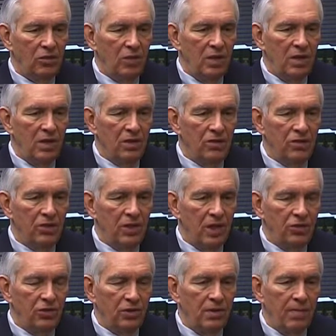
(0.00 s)
Green Hills
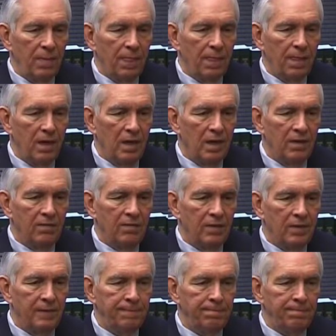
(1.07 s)
section of
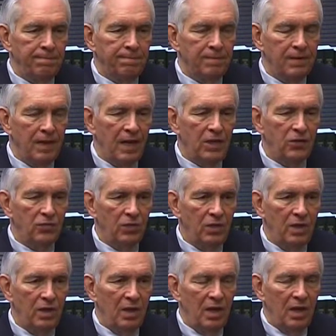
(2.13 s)
Nashville,